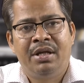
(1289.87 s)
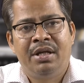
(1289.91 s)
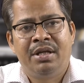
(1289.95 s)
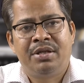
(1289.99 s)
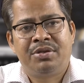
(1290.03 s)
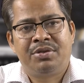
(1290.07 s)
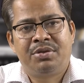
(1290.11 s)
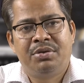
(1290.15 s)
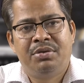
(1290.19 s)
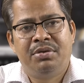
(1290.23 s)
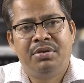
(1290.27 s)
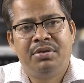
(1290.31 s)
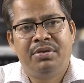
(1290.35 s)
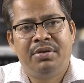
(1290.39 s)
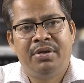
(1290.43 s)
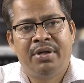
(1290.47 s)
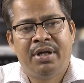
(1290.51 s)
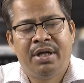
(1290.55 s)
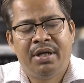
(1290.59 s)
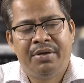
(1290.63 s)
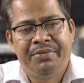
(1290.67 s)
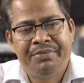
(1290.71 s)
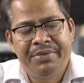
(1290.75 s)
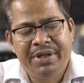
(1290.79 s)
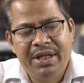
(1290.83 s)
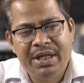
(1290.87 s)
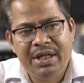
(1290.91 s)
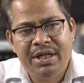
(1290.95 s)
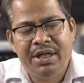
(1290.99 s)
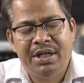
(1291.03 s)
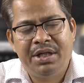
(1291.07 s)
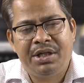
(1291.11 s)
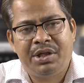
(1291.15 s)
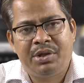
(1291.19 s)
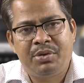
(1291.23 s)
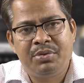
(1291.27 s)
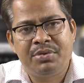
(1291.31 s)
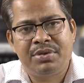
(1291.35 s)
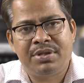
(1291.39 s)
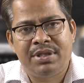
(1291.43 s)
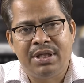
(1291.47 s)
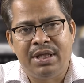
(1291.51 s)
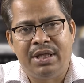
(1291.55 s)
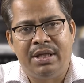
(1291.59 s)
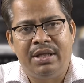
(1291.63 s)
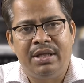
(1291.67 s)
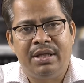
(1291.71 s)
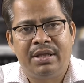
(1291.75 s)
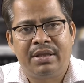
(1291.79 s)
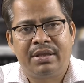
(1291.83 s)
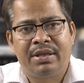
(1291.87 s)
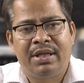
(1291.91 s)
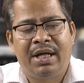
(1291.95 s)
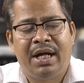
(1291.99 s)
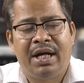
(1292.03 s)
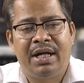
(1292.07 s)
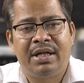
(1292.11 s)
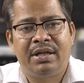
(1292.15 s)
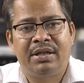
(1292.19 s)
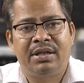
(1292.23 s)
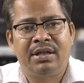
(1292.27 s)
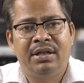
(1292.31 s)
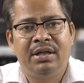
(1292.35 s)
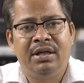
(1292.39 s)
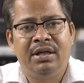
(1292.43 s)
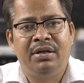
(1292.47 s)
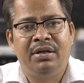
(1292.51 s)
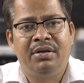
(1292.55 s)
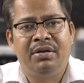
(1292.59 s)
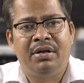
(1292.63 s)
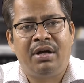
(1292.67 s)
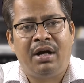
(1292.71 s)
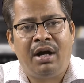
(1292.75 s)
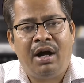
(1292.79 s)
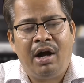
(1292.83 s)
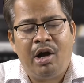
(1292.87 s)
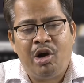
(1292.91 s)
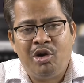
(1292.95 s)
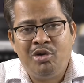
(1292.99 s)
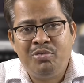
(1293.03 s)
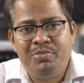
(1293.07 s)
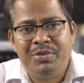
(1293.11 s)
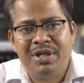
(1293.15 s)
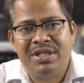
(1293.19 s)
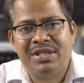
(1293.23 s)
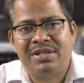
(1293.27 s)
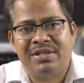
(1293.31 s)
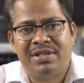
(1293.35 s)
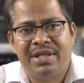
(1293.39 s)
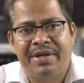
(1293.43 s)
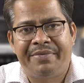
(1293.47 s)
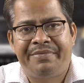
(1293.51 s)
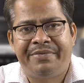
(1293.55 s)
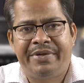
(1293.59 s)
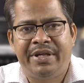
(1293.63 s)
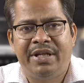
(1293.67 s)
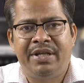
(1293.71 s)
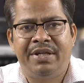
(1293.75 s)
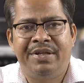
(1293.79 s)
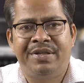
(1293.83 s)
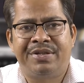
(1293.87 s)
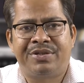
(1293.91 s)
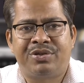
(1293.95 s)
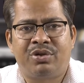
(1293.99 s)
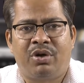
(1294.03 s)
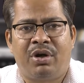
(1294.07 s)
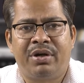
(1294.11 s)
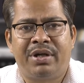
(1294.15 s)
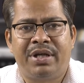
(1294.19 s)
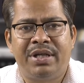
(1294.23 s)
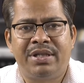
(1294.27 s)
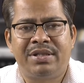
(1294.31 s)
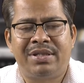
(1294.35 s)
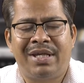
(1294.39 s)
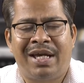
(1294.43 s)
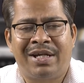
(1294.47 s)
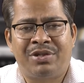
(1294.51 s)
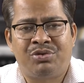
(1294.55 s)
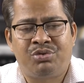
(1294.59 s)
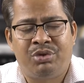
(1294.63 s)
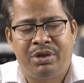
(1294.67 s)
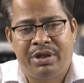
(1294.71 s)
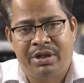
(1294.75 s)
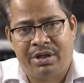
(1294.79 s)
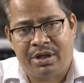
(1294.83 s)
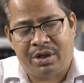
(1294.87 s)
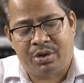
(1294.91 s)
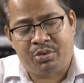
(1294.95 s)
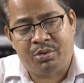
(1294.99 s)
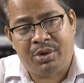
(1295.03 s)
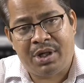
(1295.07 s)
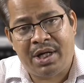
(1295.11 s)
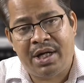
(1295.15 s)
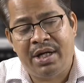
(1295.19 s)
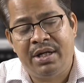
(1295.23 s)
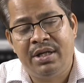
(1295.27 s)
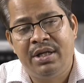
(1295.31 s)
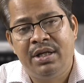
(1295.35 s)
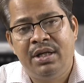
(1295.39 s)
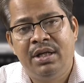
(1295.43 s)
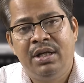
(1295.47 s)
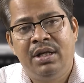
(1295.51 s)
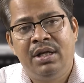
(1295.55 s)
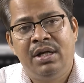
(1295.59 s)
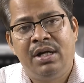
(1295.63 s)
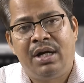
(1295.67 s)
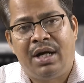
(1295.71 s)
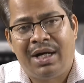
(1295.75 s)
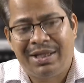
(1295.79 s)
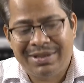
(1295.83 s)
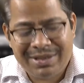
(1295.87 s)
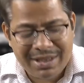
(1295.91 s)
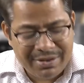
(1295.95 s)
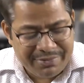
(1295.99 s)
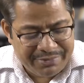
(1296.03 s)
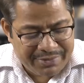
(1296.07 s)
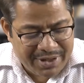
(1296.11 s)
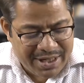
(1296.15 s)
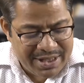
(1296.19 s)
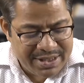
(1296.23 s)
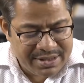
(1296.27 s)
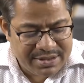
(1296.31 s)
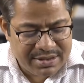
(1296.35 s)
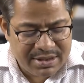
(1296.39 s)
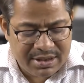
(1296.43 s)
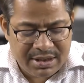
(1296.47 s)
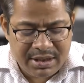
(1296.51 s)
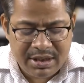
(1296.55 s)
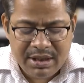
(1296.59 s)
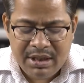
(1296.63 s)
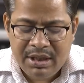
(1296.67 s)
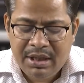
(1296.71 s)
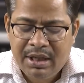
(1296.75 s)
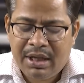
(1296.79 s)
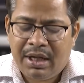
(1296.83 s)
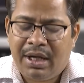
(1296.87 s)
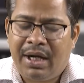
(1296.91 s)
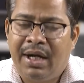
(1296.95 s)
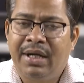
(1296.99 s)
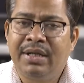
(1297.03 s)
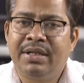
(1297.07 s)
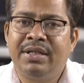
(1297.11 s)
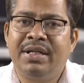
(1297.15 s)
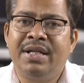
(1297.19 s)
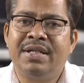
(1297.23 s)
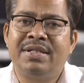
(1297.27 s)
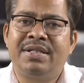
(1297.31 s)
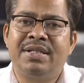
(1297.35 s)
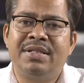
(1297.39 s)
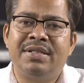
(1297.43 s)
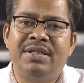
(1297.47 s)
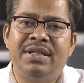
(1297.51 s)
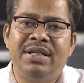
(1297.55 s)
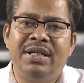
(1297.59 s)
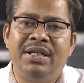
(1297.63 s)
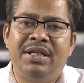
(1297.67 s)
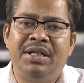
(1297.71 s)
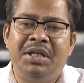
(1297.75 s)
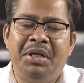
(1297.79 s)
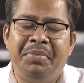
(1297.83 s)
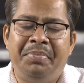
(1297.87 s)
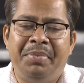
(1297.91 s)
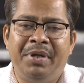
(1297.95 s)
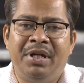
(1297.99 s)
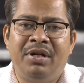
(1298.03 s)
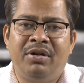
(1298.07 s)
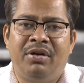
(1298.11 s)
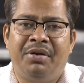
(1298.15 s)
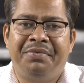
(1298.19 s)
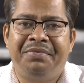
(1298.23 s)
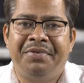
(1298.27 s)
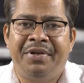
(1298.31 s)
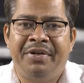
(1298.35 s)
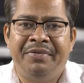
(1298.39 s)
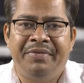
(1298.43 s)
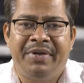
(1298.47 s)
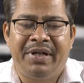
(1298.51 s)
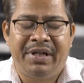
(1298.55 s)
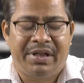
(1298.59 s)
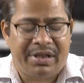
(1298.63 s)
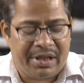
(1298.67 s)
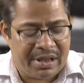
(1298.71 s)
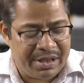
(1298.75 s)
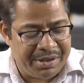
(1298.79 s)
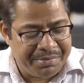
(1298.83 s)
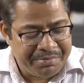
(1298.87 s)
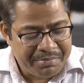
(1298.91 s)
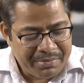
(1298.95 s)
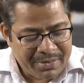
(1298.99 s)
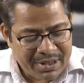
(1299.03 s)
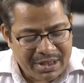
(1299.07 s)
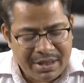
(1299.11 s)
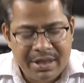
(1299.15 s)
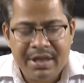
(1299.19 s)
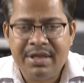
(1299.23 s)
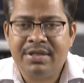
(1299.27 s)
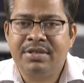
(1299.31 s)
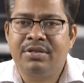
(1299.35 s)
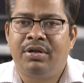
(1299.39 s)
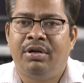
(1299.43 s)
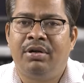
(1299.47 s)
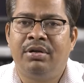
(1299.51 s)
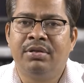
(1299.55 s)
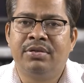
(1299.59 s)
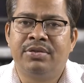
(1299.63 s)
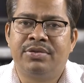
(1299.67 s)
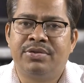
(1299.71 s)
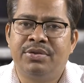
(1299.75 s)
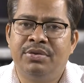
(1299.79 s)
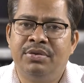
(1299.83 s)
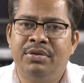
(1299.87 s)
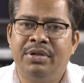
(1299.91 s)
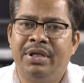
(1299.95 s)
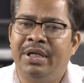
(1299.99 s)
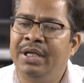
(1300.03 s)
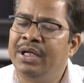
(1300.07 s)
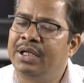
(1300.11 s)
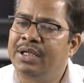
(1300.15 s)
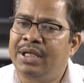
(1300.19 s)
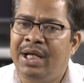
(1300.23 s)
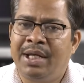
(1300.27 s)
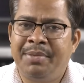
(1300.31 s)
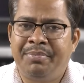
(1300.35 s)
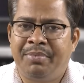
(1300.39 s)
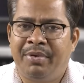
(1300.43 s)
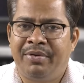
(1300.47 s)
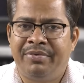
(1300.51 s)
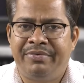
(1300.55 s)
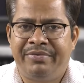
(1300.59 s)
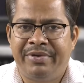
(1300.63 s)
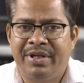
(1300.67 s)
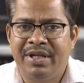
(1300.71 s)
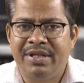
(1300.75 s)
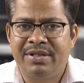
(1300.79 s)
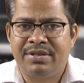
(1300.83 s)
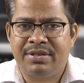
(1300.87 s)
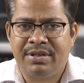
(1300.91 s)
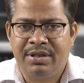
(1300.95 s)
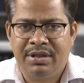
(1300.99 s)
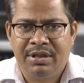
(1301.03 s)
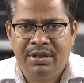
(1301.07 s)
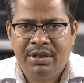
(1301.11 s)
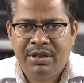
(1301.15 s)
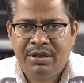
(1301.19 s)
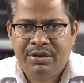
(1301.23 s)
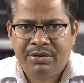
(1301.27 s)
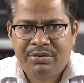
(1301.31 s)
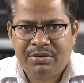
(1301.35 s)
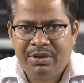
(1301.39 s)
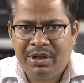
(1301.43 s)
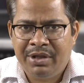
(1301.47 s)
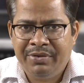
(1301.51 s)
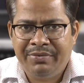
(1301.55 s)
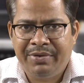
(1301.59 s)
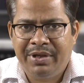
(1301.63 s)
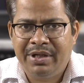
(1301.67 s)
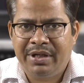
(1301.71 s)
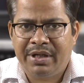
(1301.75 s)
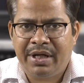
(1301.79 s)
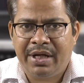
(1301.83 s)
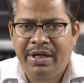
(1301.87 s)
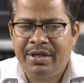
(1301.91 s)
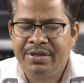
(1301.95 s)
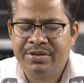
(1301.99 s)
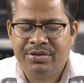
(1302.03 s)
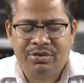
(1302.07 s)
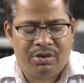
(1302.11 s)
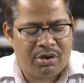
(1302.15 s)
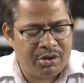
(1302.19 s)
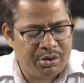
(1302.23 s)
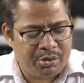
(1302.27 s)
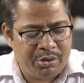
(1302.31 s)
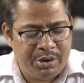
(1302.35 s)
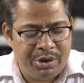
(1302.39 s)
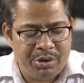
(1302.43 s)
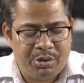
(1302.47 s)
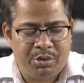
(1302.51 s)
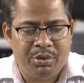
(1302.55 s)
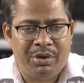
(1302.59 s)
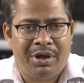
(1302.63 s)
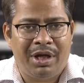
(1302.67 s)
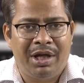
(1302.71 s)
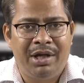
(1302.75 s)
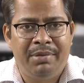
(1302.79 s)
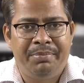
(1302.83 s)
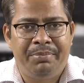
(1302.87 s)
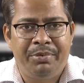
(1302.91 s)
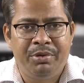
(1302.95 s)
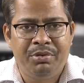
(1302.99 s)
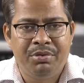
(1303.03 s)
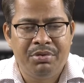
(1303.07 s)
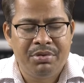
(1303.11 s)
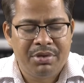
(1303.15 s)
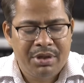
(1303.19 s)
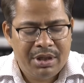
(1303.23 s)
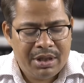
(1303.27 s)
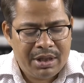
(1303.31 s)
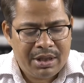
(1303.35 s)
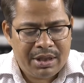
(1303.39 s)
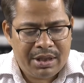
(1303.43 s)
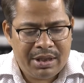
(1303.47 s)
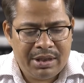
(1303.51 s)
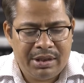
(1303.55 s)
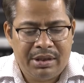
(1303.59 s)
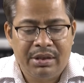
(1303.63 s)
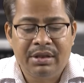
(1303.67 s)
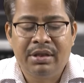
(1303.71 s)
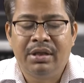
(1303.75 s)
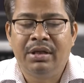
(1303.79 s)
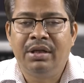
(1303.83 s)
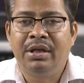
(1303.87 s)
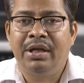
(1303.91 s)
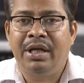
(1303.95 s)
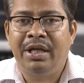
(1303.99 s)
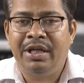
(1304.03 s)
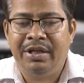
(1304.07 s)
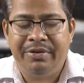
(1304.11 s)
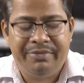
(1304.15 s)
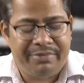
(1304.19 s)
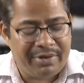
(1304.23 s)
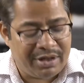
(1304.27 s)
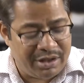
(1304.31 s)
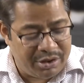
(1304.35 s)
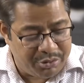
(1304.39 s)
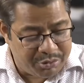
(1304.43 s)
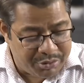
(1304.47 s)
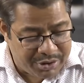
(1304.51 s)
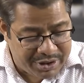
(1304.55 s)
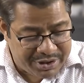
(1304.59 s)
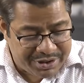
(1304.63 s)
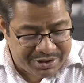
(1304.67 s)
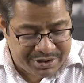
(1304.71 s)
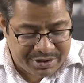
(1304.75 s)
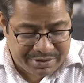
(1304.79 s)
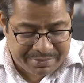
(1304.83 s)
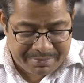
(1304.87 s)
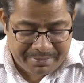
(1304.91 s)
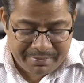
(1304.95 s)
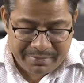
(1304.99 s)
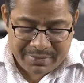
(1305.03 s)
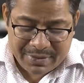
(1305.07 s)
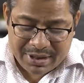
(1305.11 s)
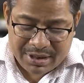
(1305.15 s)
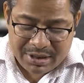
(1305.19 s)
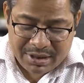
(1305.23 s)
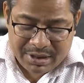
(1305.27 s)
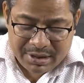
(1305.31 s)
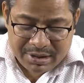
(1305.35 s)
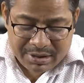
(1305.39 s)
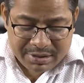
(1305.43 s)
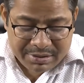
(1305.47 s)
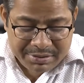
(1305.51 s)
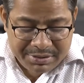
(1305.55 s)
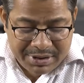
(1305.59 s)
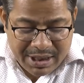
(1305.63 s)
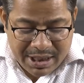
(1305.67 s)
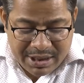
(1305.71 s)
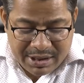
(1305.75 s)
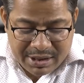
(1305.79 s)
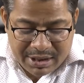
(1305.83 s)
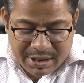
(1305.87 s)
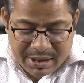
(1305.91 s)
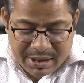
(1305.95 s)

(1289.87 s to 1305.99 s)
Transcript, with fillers: So, uh, we need to see that how much safety stock is actually required otherwise unnecessary keeping of inventory is also a type of waste. So, inventory is not going to help you in uh, any value addition. Then